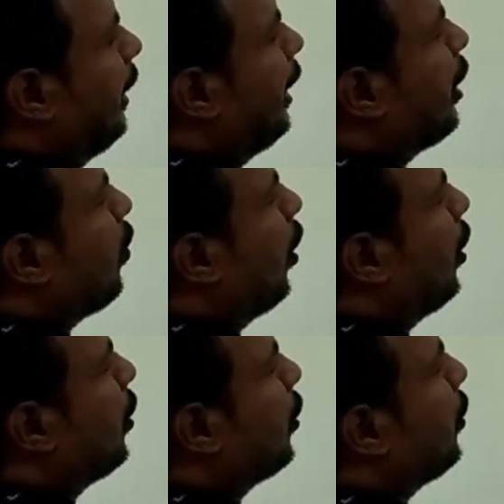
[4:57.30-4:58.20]
equal
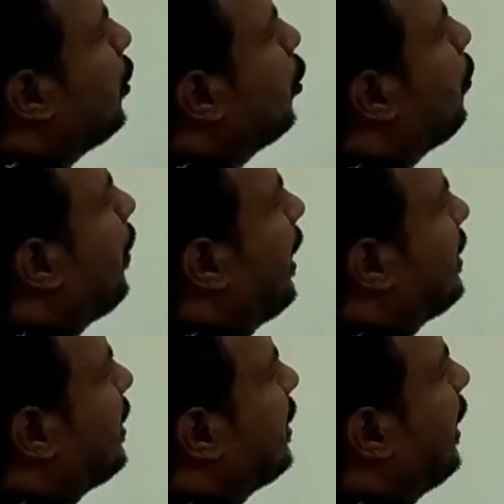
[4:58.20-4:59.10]
to u
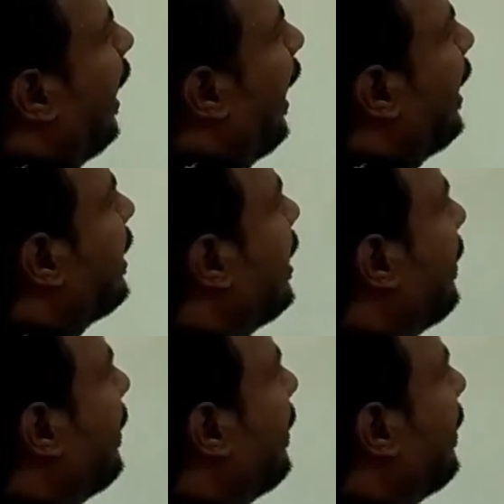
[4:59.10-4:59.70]
plus at.